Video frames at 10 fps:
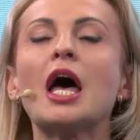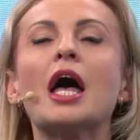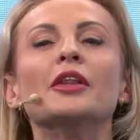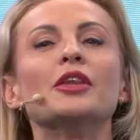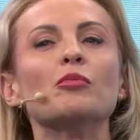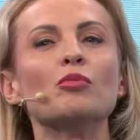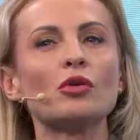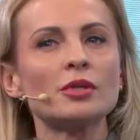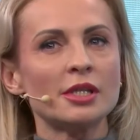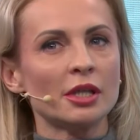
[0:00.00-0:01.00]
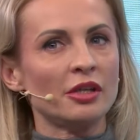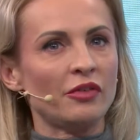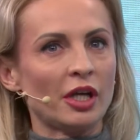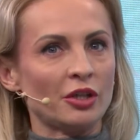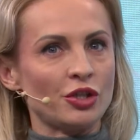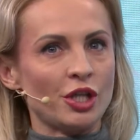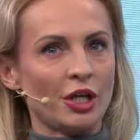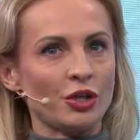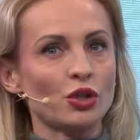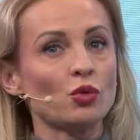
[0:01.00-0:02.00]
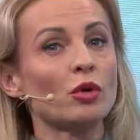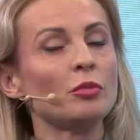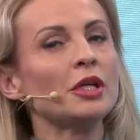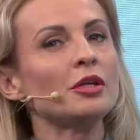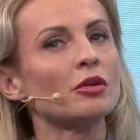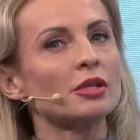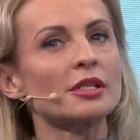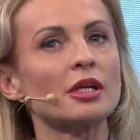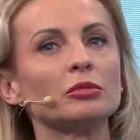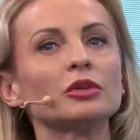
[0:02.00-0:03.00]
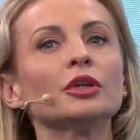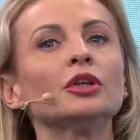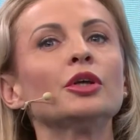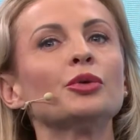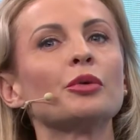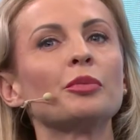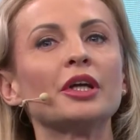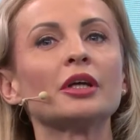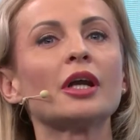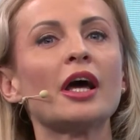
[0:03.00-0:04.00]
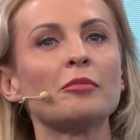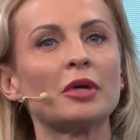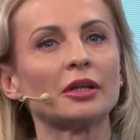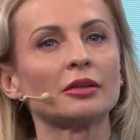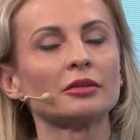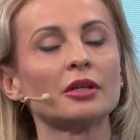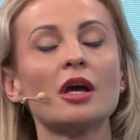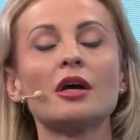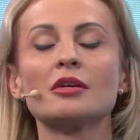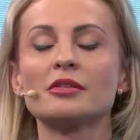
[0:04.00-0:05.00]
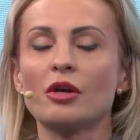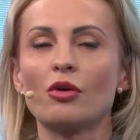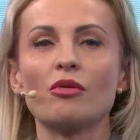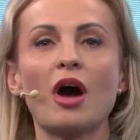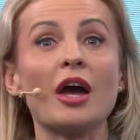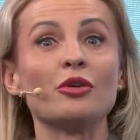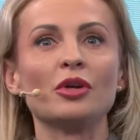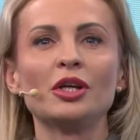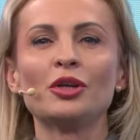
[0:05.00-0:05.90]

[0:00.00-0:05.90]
and the most significant change will be noticeable in the European climate. So I really